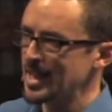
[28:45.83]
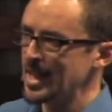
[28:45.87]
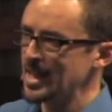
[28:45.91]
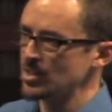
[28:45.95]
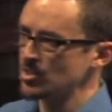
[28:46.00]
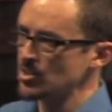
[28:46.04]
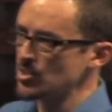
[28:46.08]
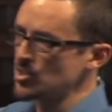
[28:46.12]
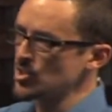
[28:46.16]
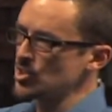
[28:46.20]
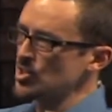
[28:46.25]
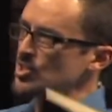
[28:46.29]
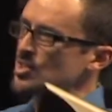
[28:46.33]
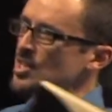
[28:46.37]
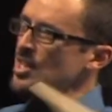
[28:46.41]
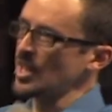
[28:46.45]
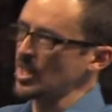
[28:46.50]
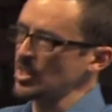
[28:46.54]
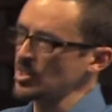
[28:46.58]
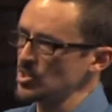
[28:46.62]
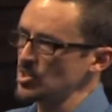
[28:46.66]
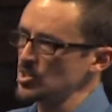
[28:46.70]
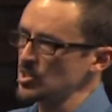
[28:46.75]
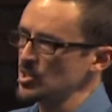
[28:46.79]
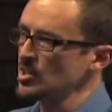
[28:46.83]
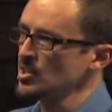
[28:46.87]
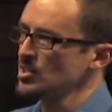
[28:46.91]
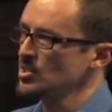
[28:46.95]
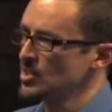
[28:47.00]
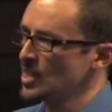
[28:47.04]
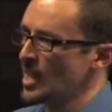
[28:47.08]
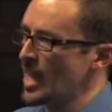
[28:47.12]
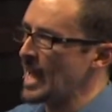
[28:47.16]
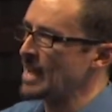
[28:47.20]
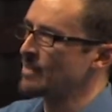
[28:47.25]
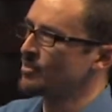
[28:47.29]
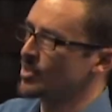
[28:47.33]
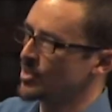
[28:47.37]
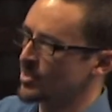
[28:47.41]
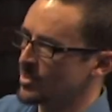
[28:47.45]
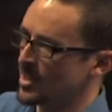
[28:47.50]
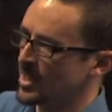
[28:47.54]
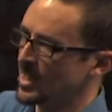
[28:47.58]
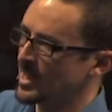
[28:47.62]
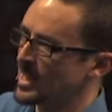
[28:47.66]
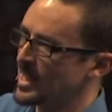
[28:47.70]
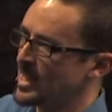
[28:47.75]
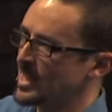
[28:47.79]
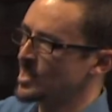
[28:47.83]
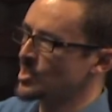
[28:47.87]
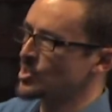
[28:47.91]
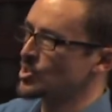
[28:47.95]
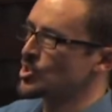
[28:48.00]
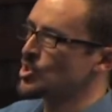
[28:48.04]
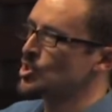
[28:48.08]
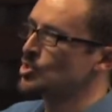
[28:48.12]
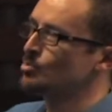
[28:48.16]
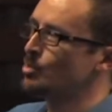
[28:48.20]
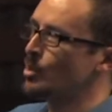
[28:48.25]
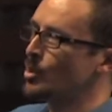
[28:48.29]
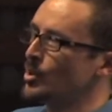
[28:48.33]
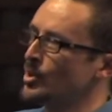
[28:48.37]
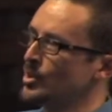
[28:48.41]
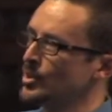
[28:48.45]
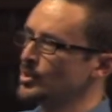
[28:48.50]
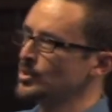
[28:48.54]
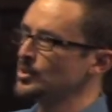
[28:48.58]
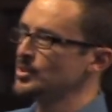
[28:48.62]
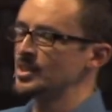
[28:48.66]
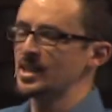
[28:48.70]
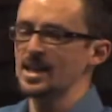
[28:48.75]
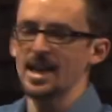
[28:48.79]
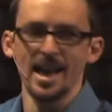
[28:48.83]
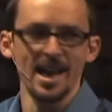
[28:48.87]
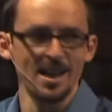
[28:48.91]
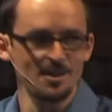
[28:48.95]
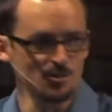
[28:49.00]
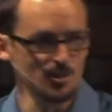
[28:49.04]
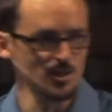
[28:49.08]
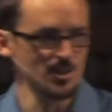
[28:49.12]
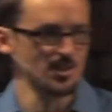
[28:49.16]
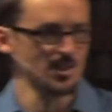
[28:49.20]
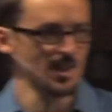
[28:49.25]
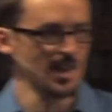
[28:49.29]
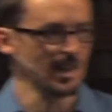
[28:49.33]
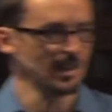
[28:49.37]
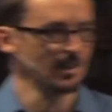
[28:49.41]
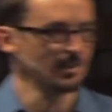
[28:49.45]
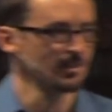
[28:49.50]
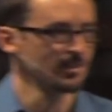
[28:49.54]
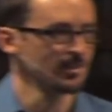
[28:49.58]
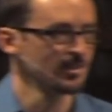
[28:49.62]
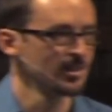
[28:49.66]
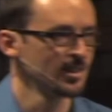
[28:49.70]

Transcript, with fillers: It sticks to everything. It has spoiled everything.